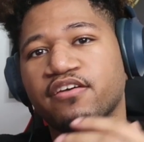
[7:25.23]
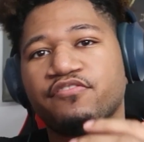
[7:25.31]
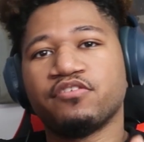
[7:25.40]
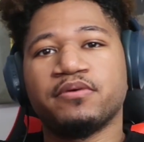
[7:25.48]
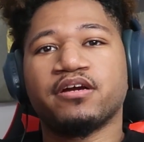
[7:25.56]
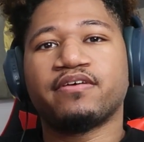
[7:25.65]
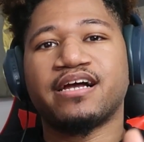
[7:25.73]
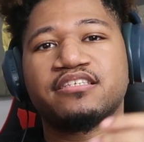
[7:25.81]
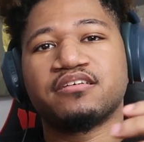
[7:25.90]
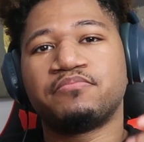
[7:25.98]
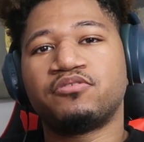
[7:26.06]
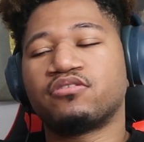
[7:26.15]
If you want me to
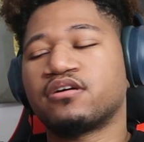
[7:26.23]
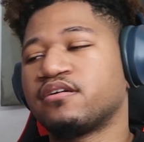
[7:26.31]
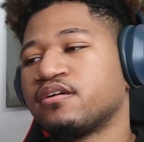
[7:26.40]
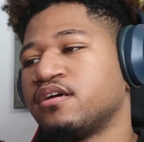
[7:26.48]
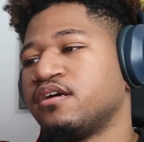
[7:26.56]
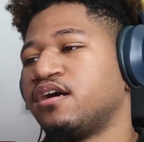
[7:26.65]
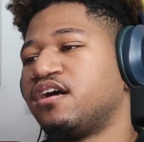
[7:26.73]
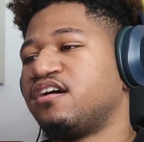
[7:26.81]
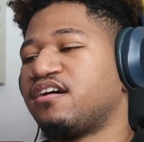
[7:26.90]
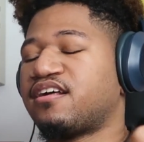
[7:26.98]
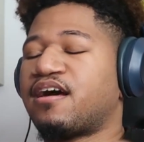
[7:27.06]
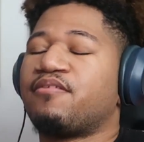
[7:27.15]
react to more,
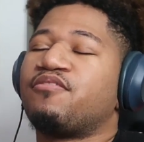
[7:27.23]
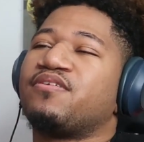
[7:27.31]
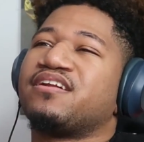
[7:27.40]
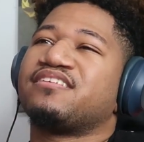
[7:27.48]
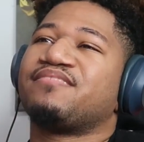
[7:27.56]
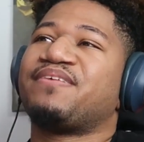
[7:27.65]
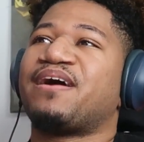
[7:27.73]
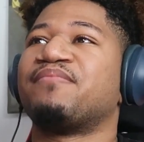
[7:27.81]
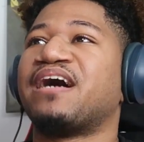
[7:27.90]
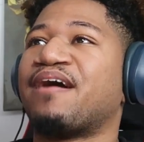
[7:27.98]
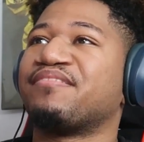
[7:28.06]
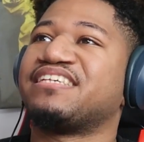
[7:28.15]
I don't want to, man, I'm
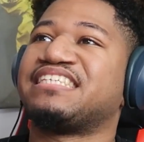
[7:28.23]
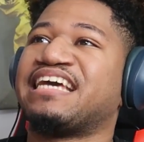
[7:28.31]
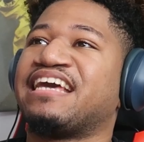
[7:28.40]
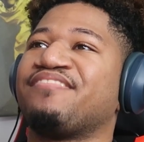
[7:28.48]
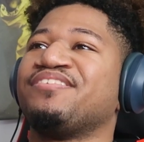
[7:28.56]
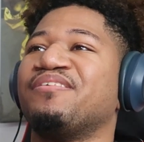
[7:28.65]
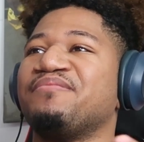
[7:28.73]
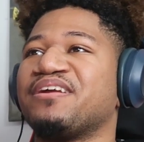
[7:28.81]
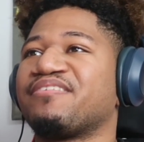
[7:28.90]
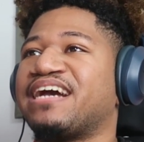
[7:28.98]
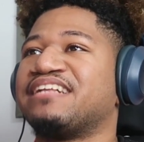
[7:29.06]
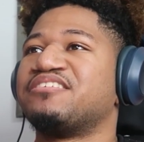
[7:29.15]
going to have to say it. If you want me
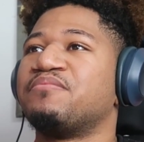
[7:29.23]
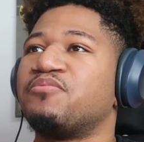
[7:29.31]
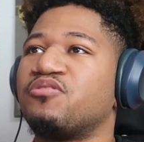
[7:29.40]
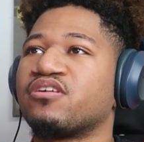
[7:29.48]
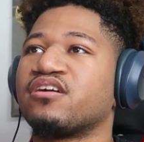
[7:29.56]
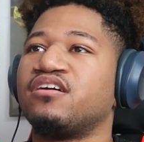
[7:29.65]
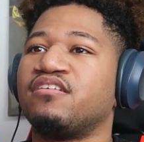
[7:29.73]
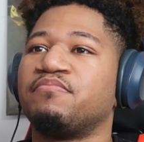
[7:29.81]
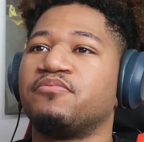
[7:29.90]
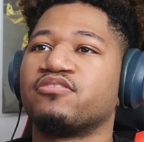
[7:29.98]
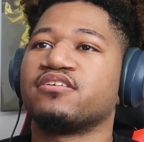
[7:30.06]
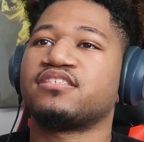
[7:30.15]
to react to more of
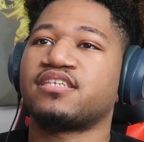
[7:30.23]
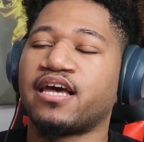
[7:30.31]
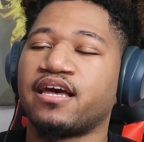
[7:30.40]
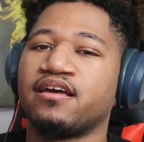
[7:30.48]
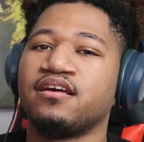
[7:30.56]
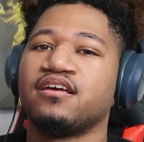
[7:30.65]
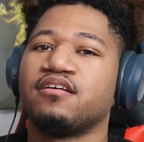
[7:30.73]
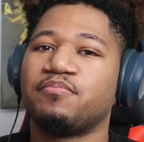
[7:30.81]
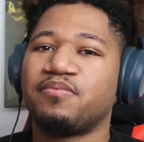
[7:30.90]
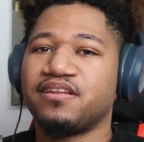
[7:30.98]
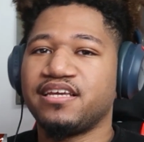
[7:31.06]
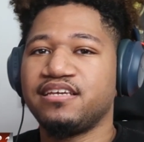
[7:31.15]
Morissette,
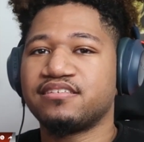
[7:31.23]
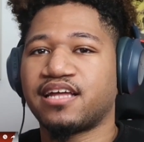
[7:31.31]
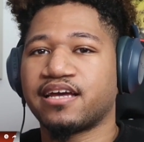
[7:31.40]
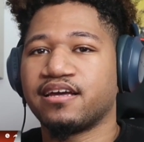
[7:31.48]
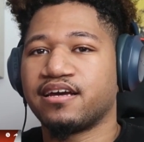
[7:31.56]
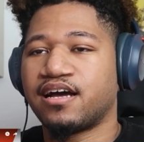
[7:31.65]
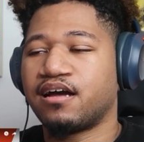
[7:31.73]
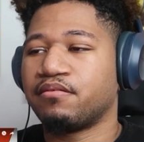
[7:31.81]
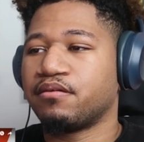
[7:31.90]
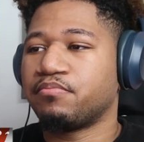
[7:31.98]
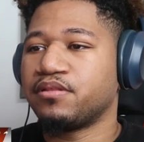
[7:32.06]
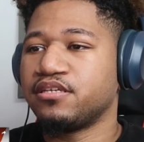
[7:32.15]
please like and
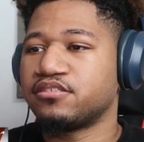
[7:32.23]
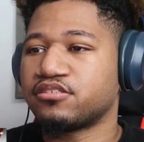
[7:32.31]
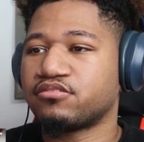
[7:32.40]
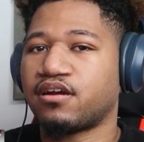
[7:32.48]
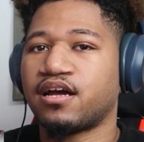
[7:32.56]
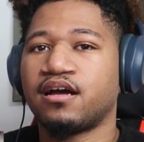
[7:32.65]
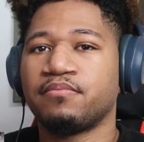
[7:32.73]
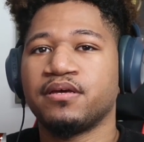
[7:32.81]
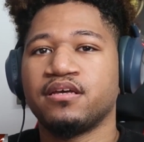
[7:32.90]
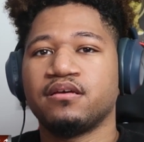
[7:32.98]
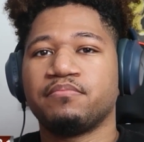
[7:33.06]
comment. Please subscribe.